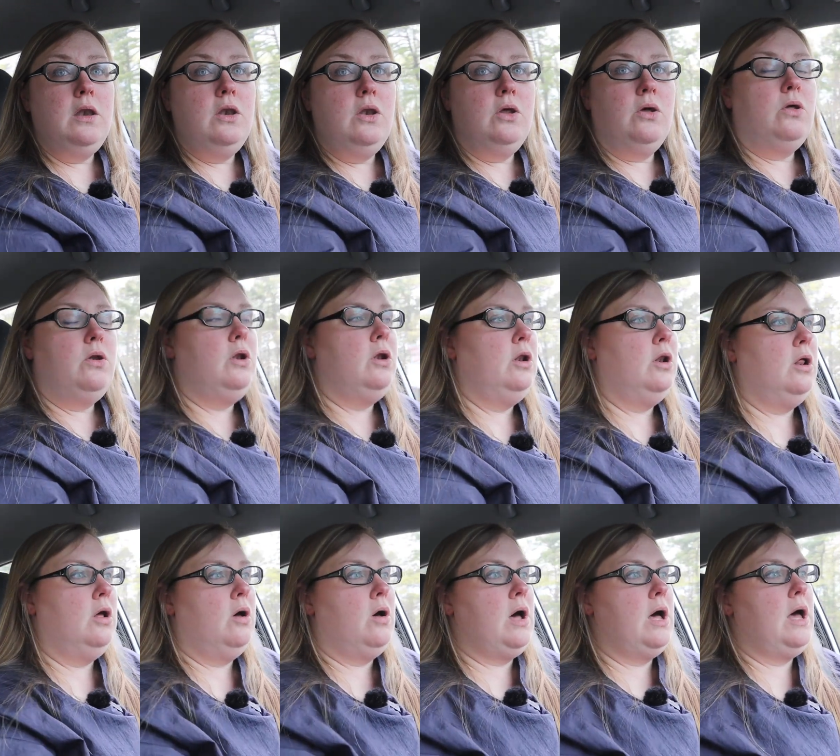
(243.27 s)

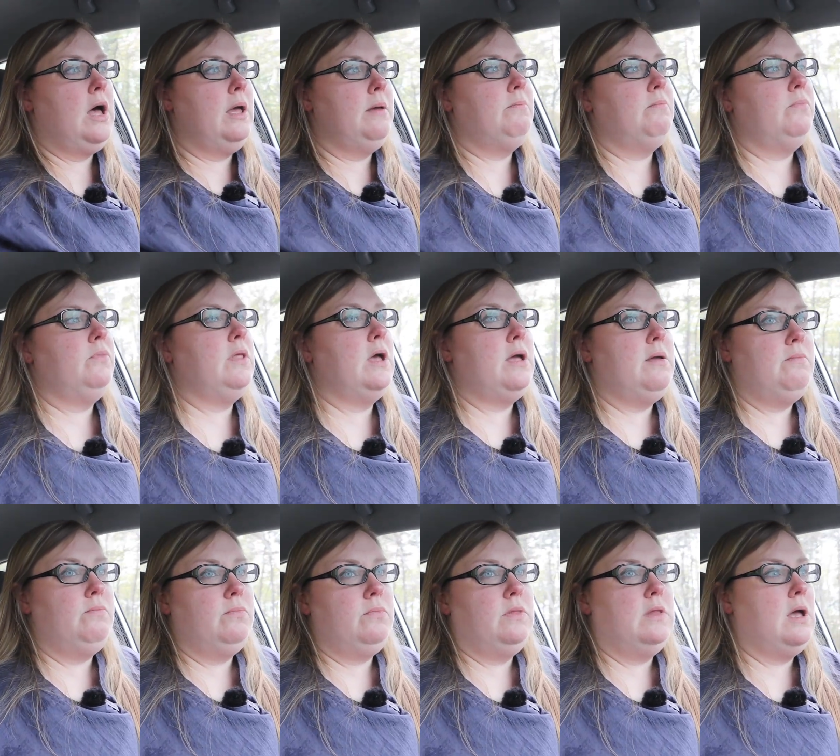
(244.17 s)
No.
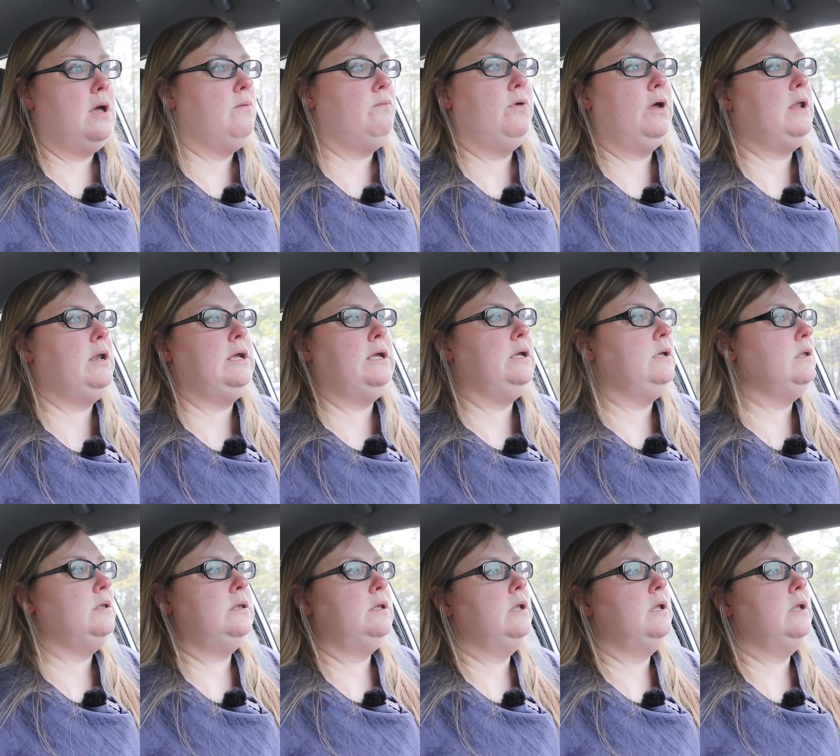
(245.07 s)
I'm not ready.